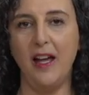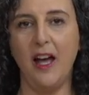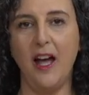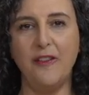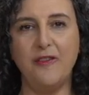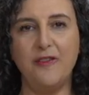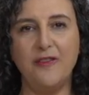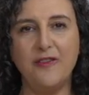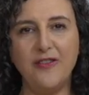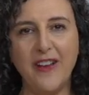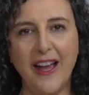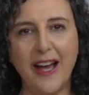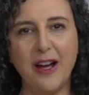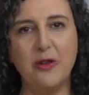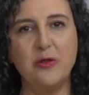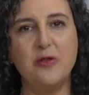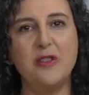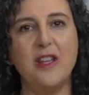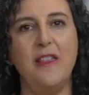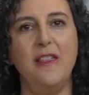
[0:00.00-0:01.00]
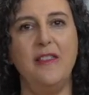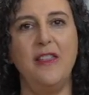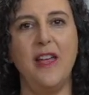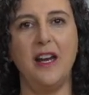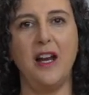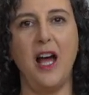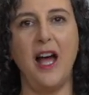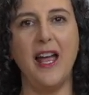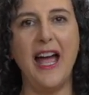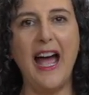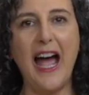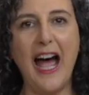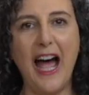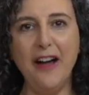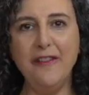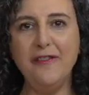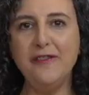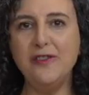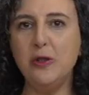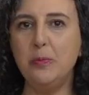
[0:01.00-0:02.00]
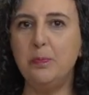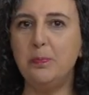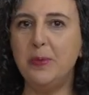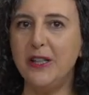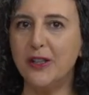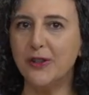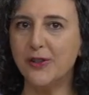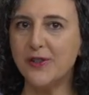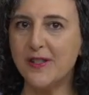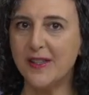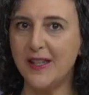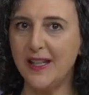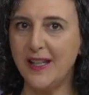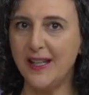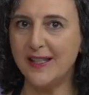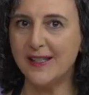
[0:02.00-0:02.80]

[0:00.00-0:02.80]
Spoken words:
I've found that I have to pierce the